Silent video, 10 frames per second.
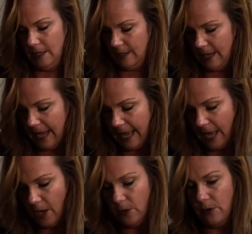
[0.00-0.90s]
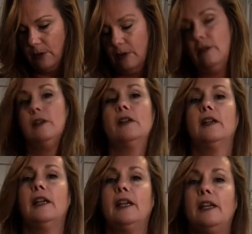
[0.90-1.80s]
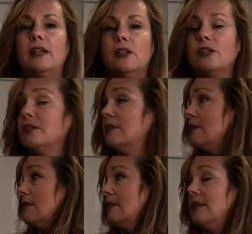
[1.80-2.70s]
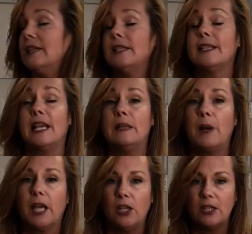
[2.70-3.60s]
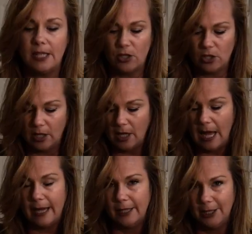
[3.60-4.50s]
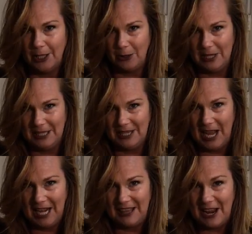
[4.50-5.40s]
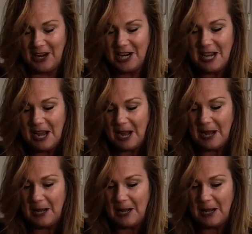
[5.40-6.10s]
Now, here's the inside the bucket. You can see there's a lot of glitter inside there. I